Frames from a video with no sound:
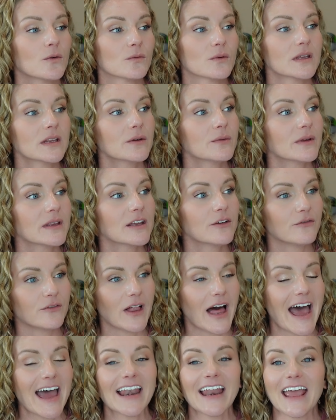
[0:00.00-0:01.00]
really, really
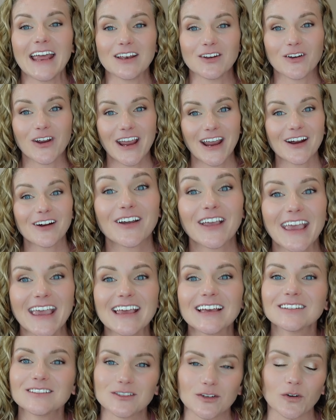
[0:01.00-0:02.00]
flat, and your hair
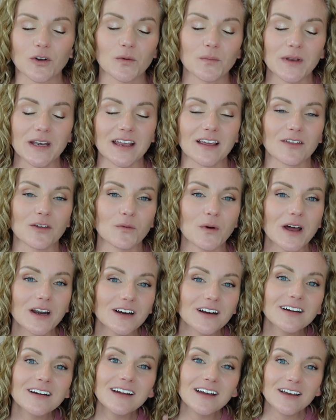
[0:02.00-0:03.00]
can't soak up any of the
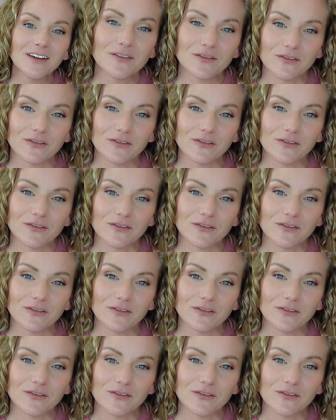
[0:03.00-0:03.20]
water,